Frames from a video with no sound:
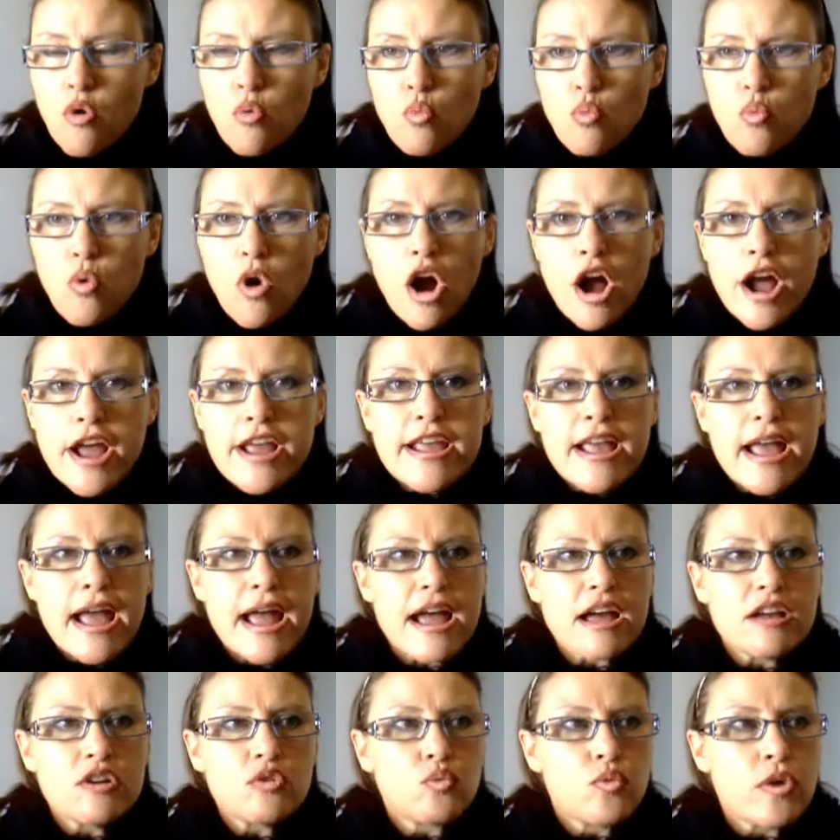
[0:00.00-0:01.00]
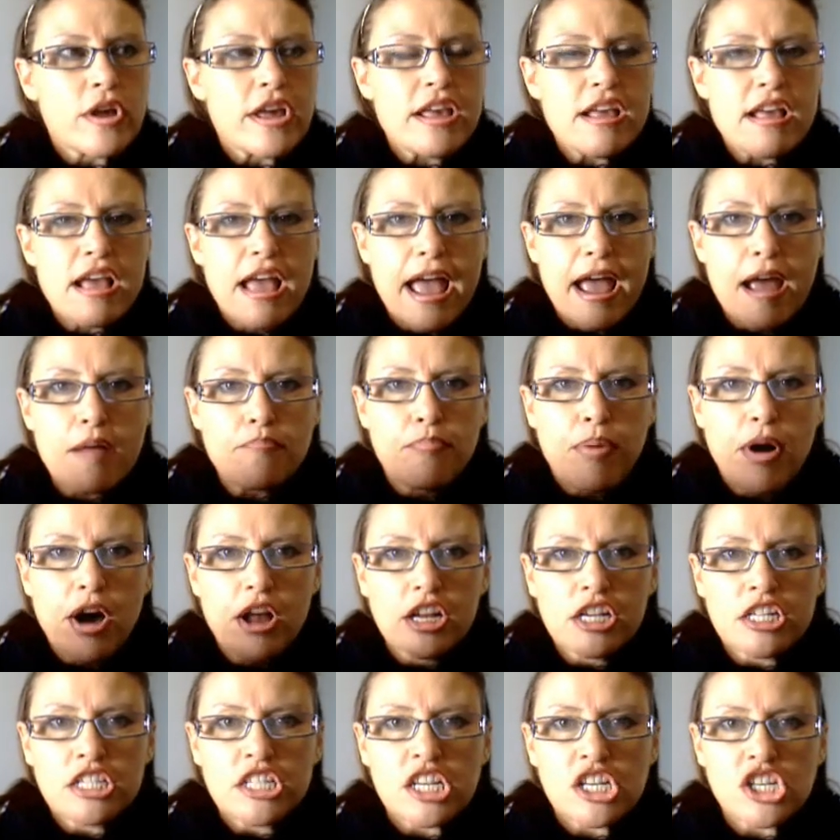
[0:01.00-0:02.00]
Why can't our
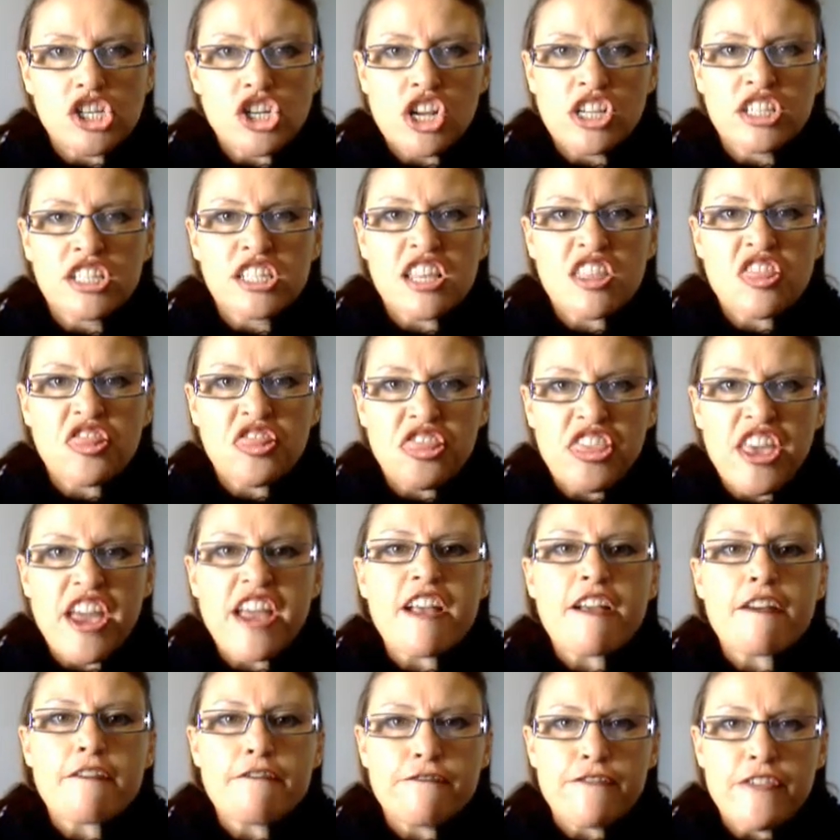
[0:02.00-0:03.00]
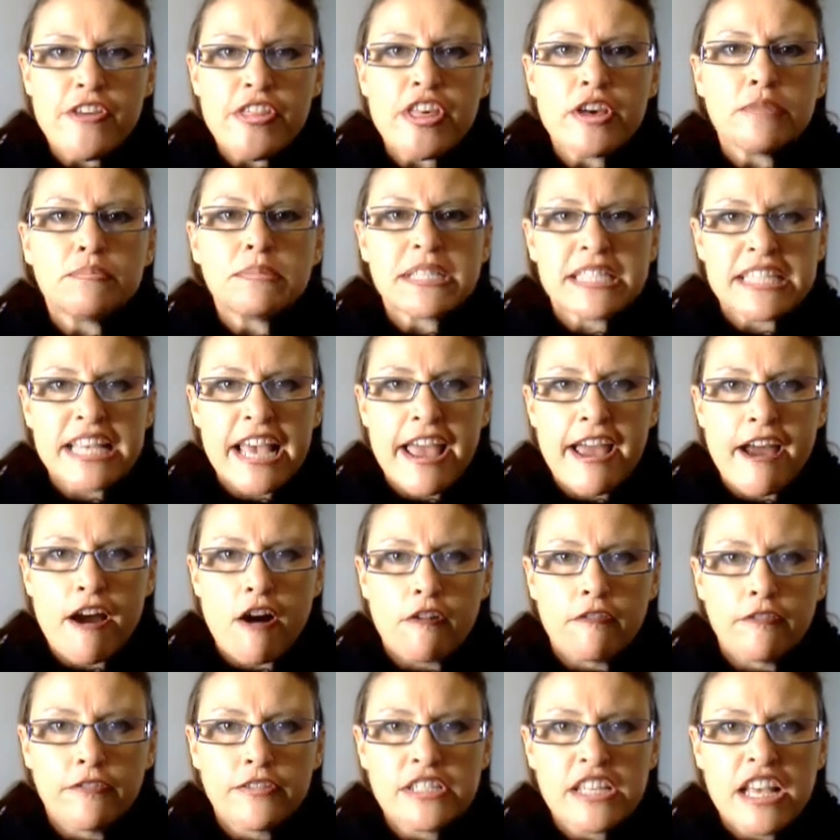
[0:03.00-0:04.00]
politicians think for
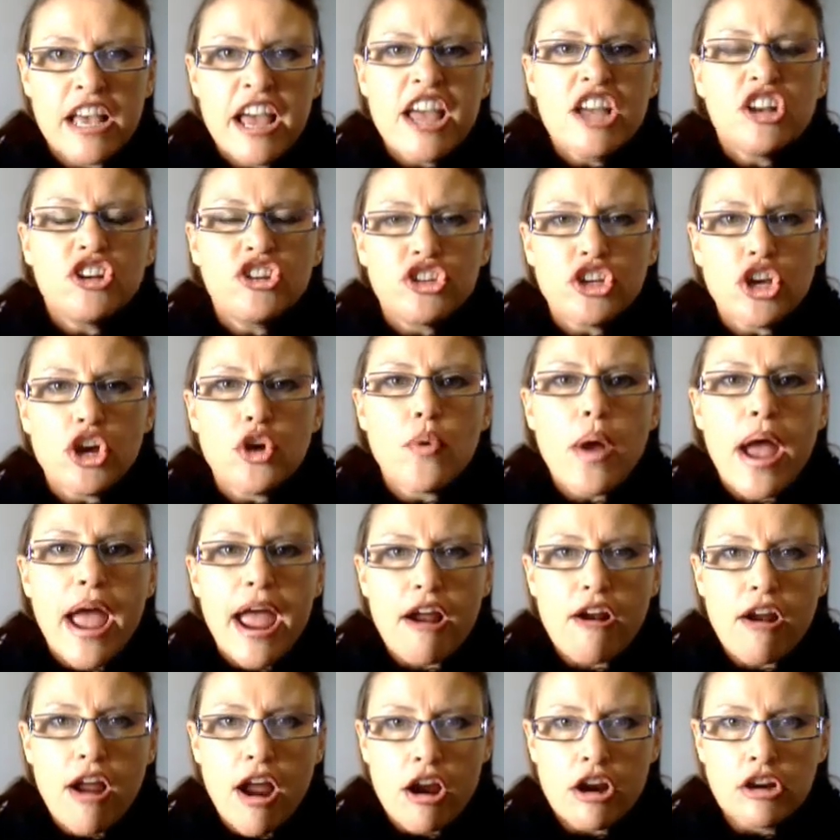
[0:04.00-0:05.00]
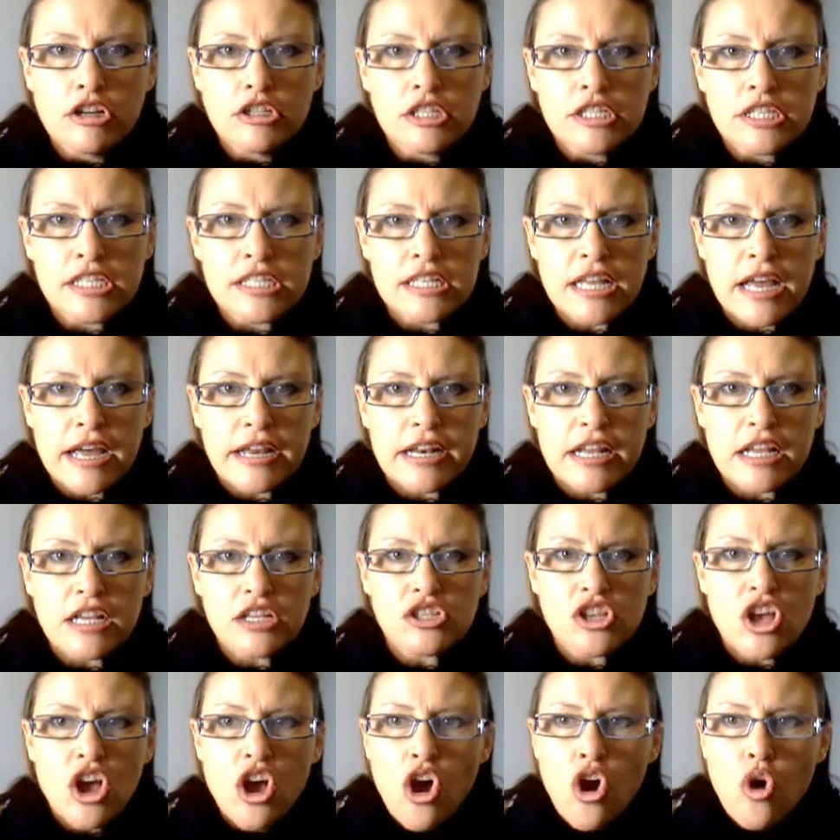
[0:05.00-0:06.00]
themselves, do our own
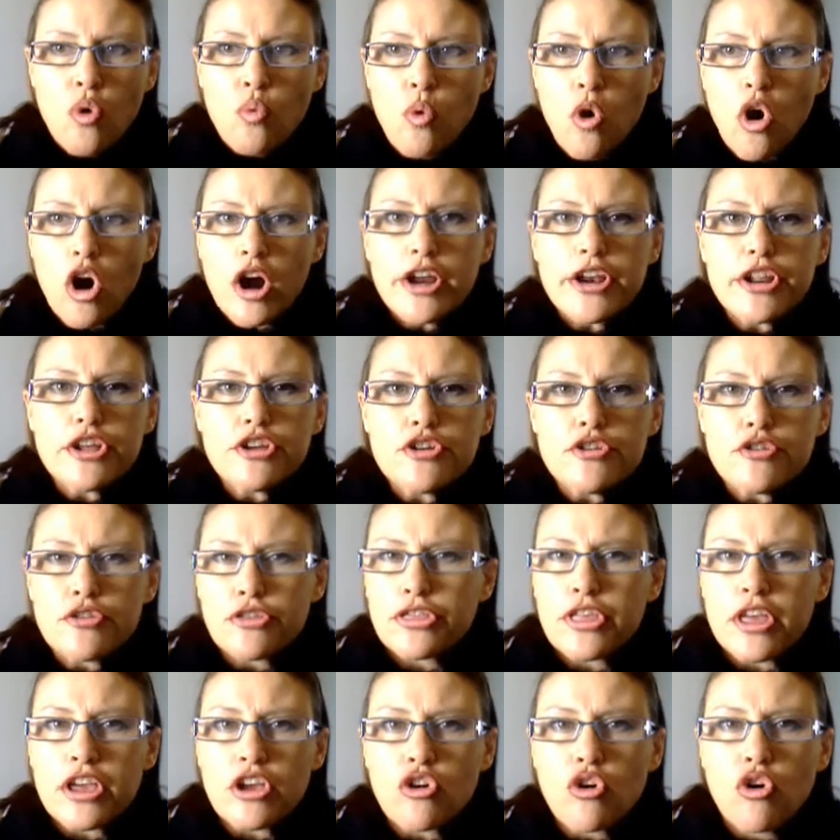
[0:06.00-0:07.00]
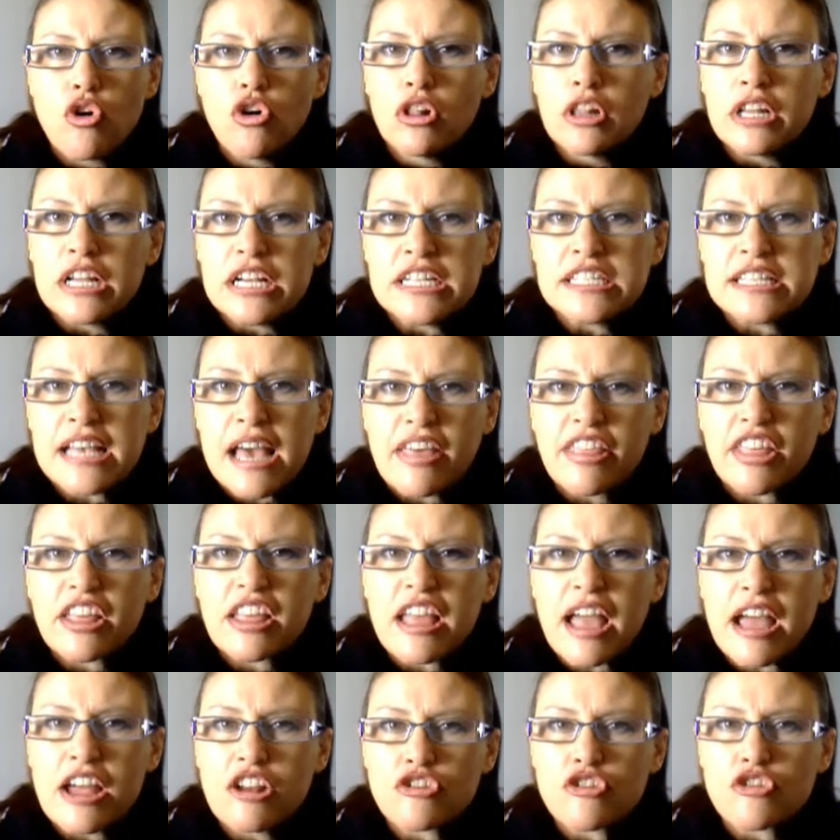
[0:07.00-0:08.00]
studies? Why do you think all these other
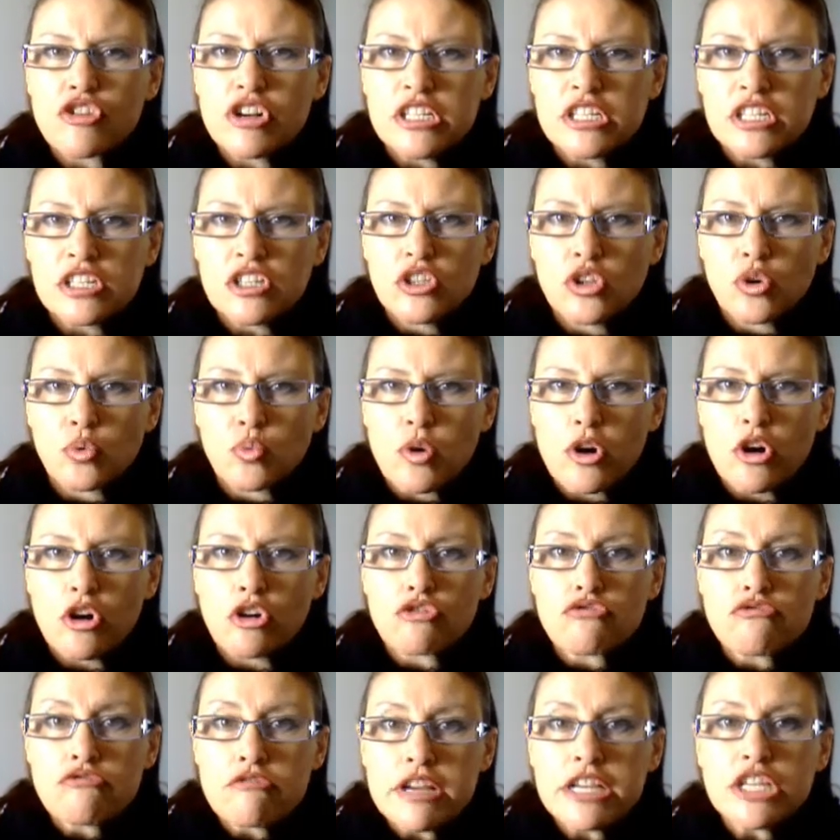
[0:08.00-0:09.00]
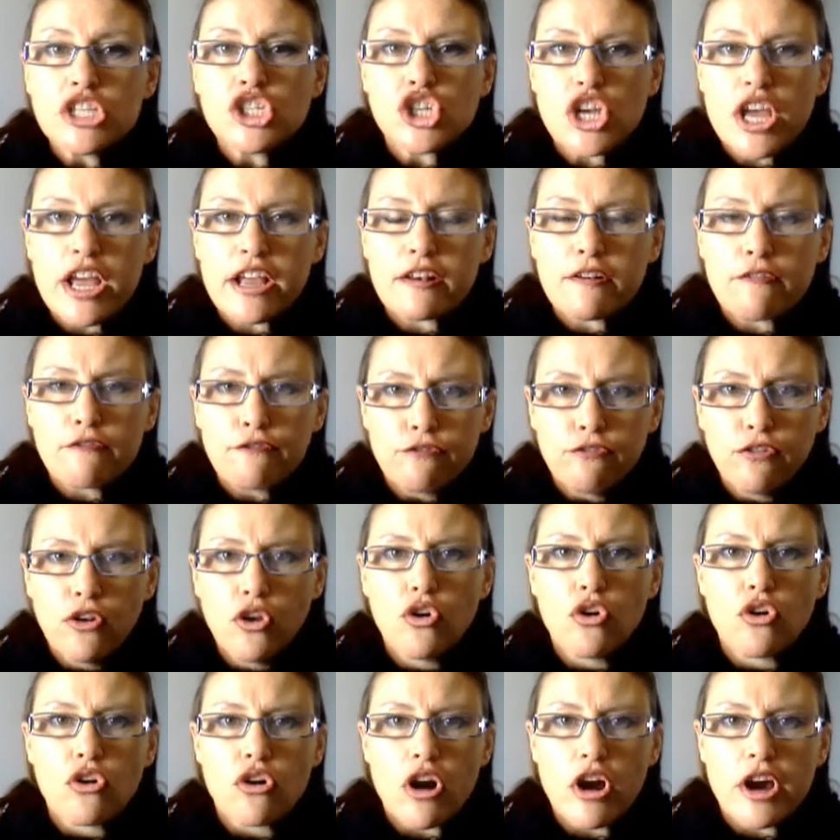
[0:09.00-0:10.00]
countries in the world reject
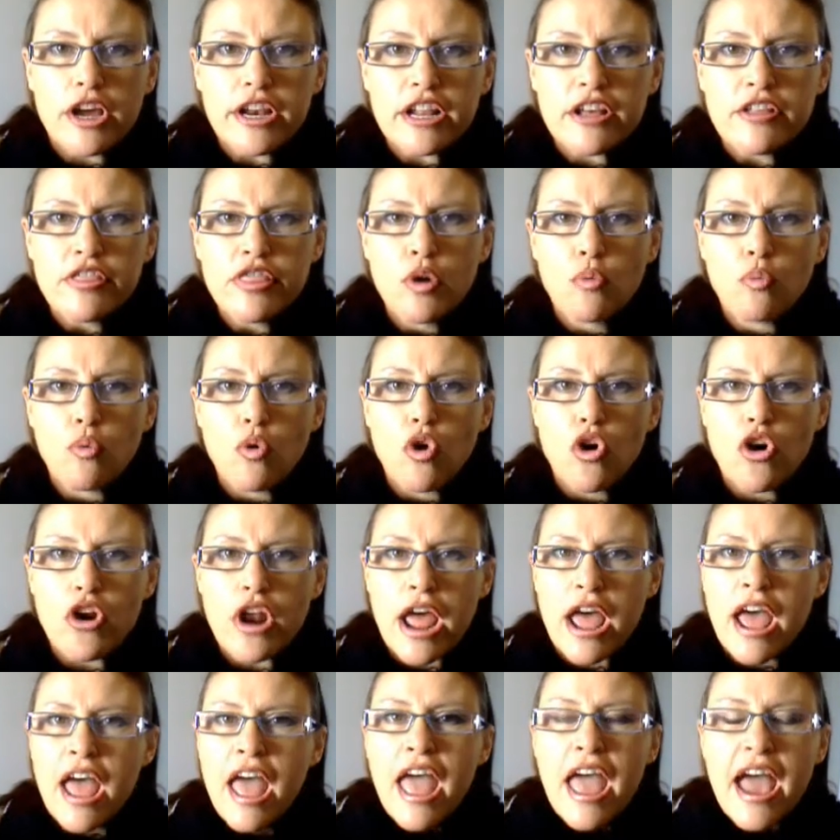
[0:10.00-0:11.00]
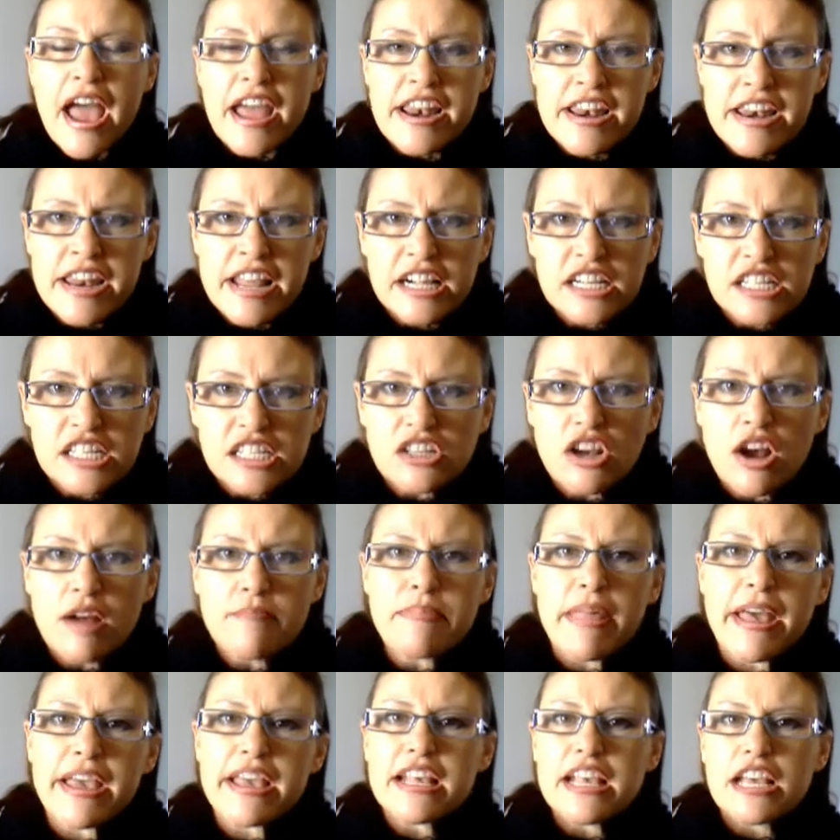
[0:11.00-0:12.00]
fluoride in the water? And next
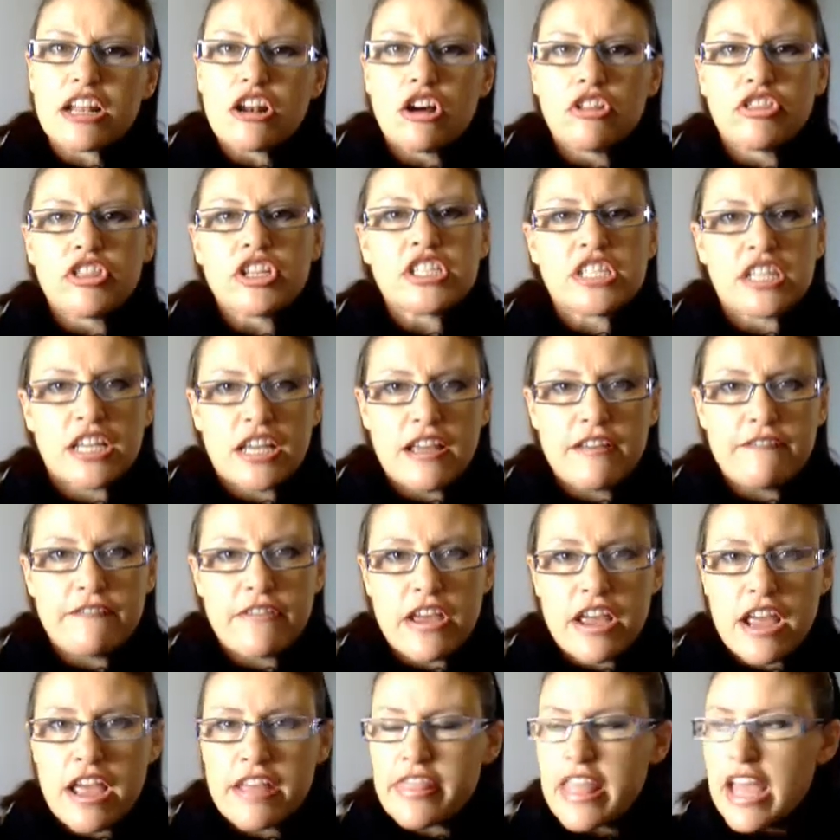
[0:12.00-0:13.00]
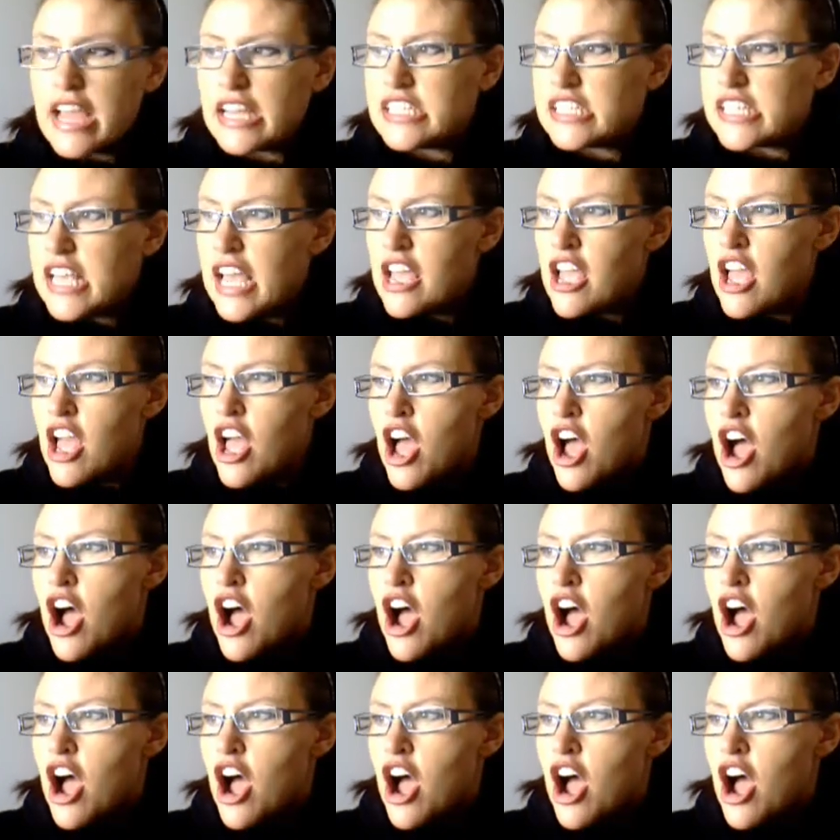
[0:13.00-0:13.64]
time they get on the TV and they say,